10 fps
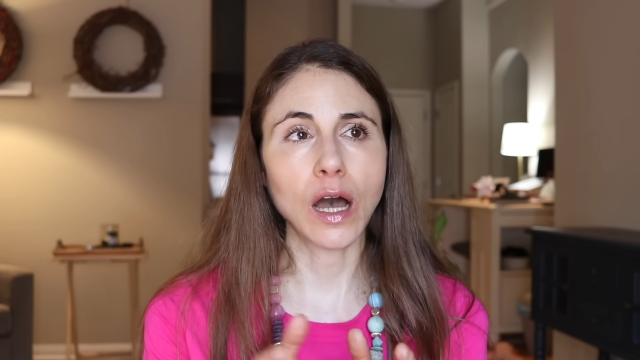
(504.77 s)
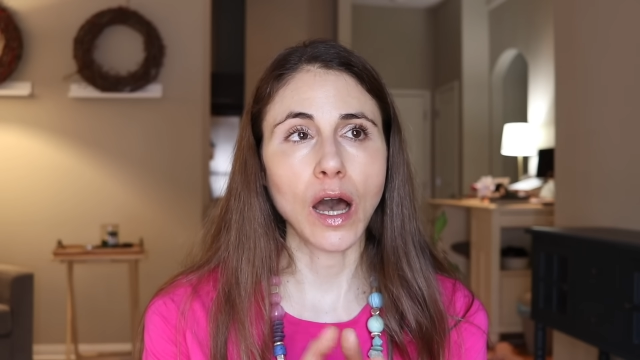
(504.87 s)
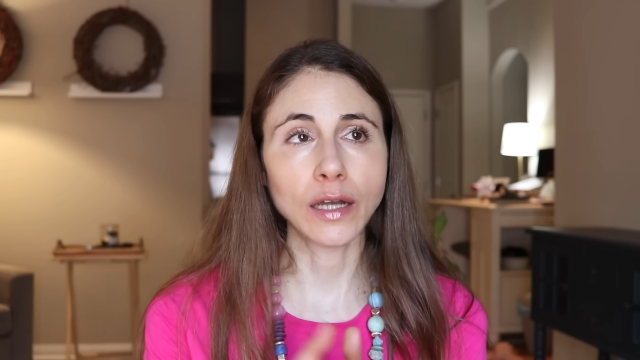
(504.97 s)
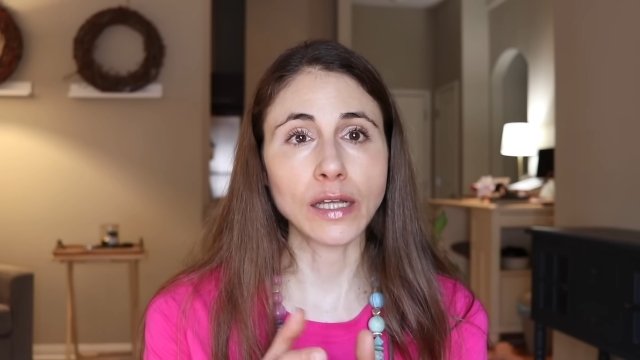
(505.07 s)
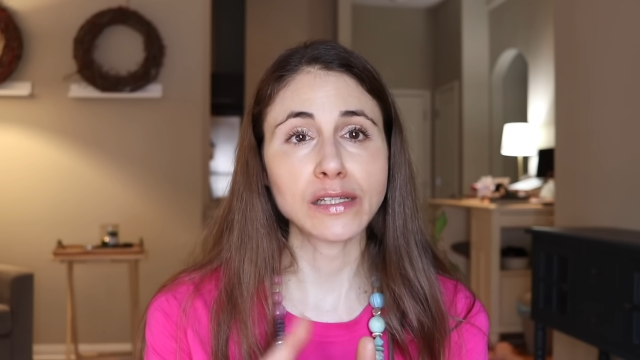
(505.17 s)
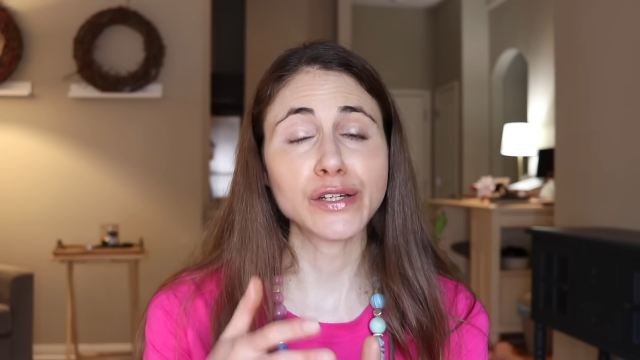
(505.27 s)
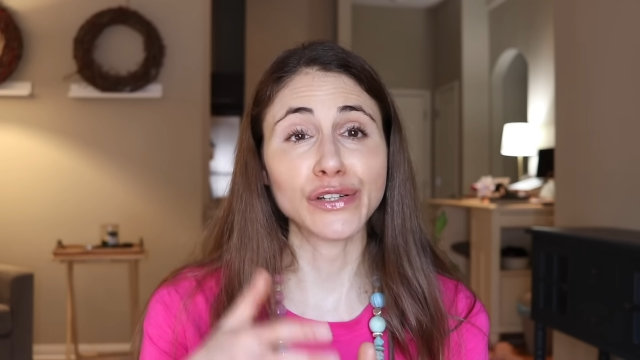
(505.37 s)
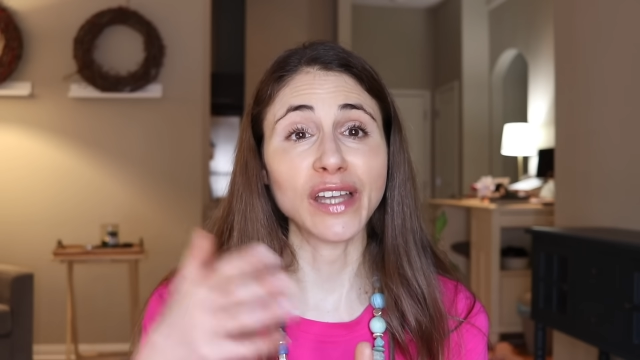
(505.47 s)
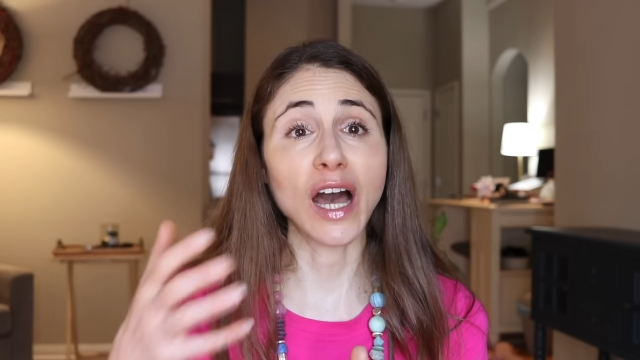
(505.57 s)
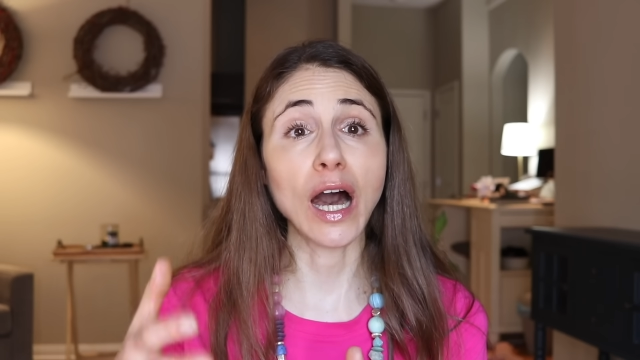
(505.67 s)

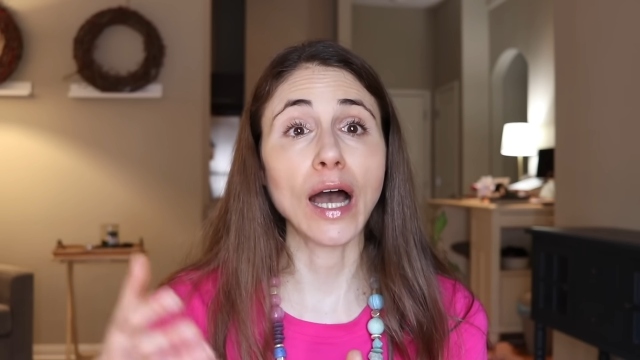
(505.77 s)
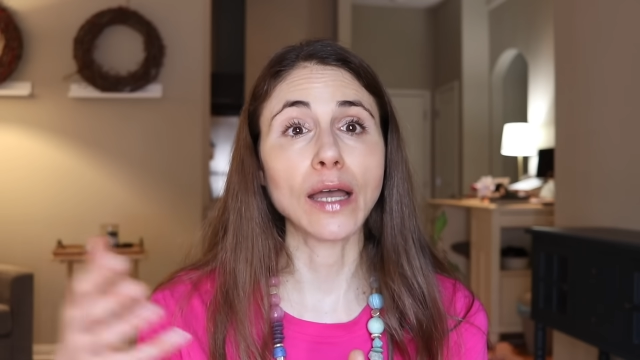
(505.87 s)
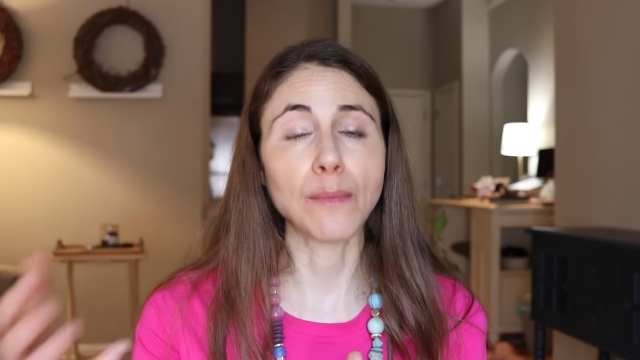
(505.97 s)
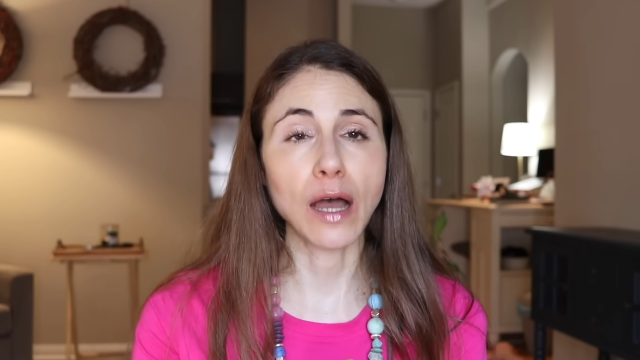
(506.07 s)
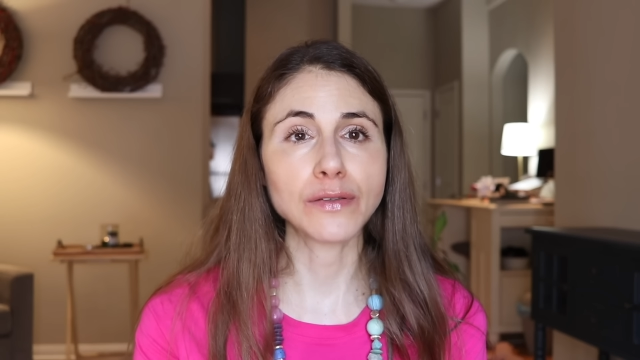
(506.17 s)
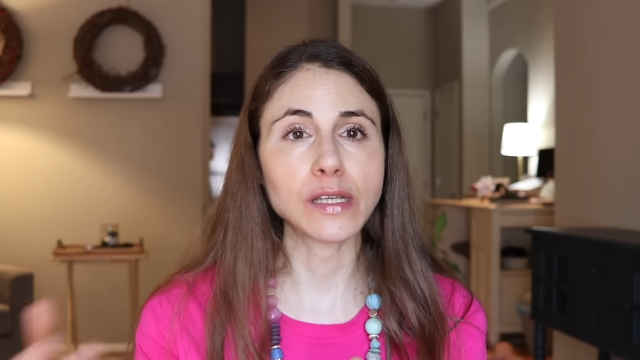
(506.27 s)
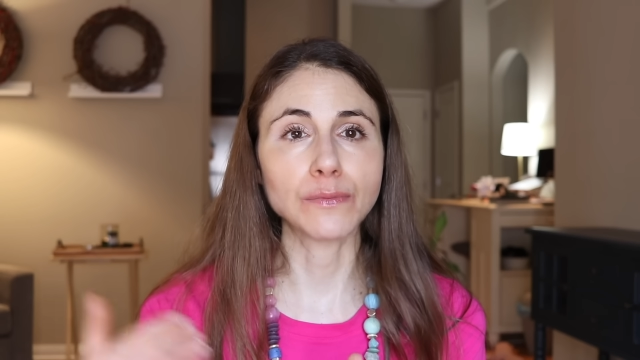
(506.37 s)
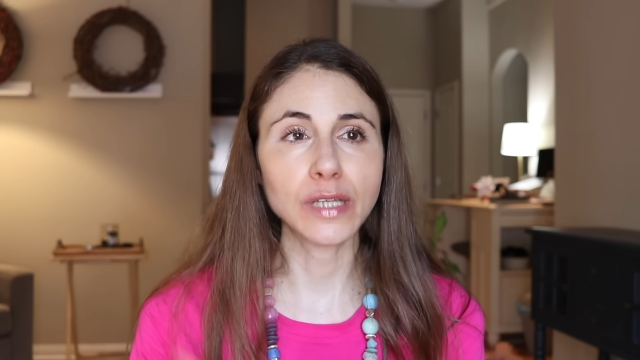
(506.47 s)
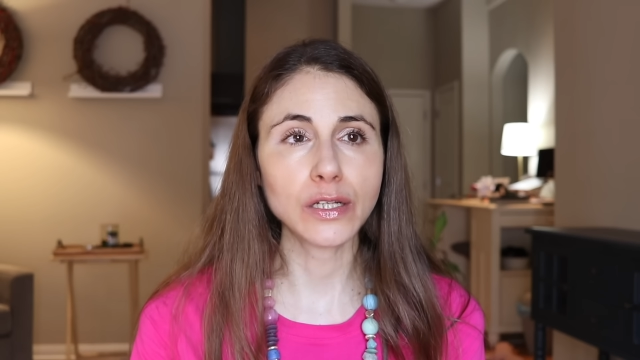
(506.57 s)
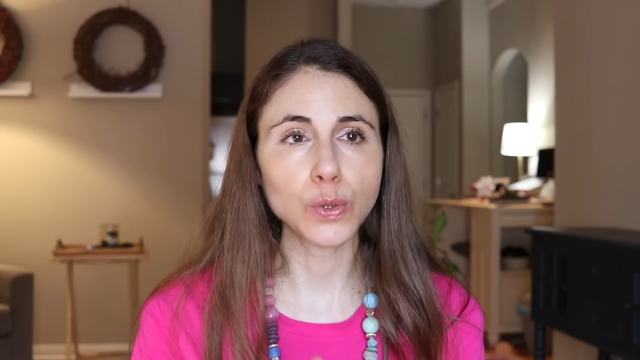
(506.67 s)
unnecessarily high amounts of
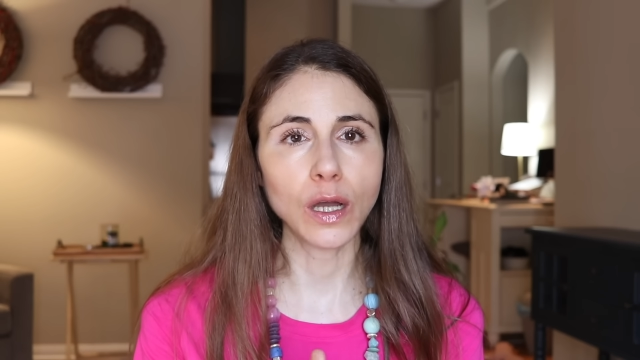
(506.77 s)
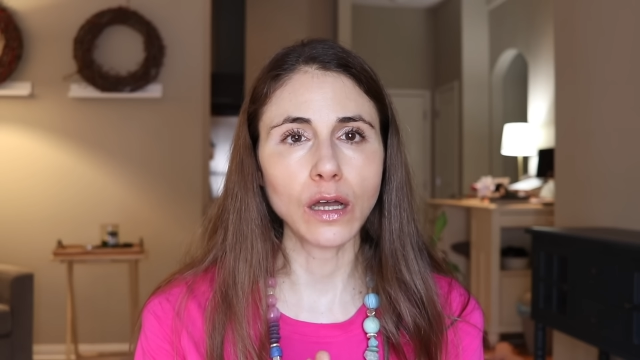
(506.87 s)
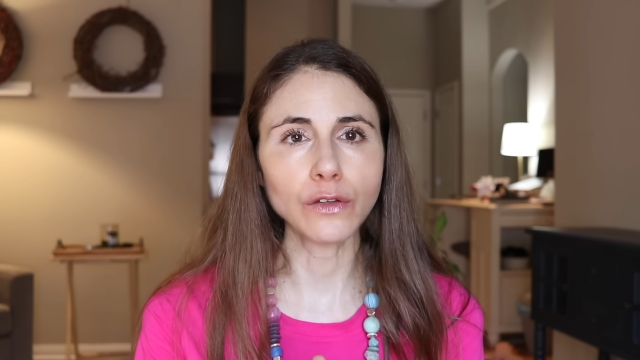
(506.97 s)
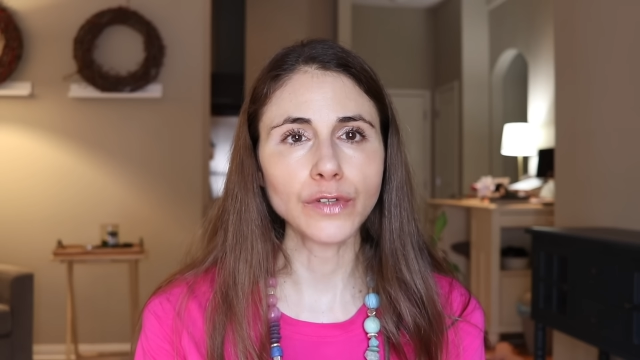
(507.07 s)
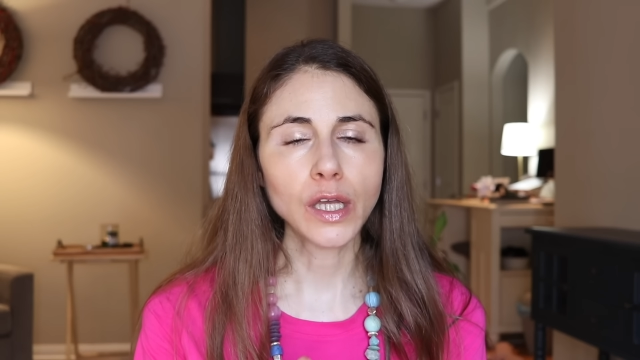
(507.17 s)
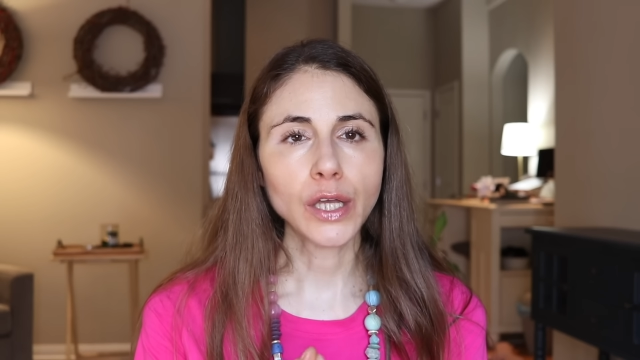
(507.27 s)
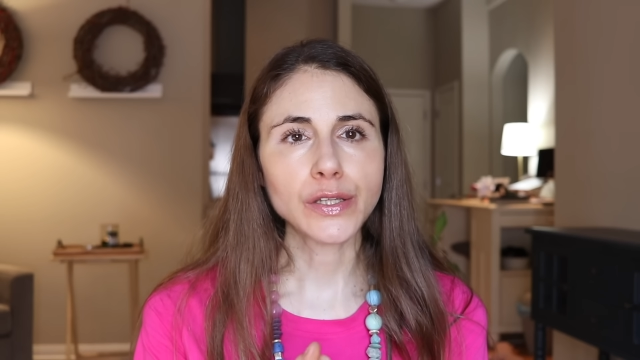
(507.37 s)
B12.